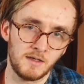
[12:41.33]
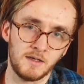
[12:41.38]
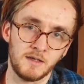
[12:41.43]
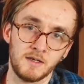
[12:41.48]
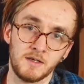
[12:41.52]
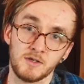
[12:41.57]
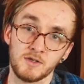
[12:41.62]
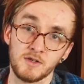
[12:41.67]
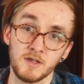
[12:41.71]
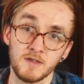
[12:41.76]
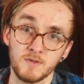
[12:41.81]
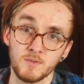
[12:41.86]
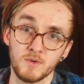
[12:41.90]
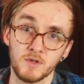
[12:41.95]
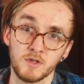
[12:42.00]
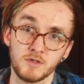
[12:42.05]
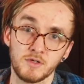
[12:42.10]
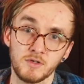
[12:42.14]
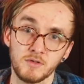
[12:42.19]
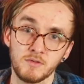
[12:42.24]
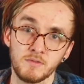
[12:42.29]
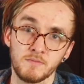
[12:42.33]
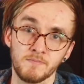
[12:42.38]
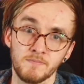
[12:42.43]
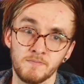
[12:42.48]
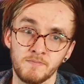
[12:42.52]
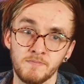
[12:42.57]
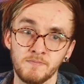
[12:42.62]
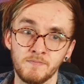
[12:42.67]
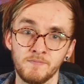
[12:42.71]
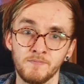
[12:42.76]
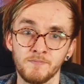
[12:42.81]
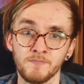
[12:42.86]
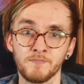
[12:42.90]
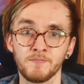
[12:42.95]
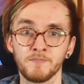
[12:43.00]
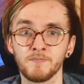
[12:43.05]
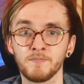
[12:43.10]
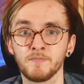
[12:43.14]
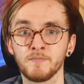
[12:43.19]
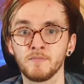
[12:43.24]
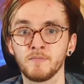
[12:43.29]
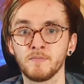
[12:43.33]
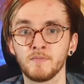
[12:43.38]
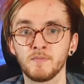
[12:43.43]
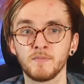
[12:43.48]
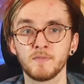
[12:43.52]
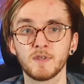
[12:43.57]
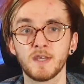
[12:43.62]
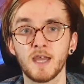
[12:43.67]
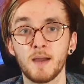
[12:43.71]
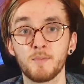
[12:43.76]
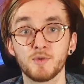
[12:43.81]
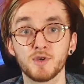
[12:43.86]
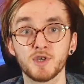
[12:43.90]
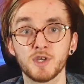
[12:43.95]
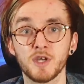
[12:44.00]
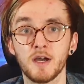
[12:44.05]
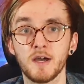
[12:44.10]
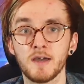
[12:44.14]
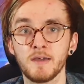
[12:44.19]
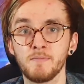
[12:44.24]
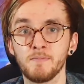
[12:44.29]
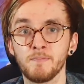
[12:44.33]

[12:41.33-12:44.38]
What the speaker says: She doesn't want to. Camera shy.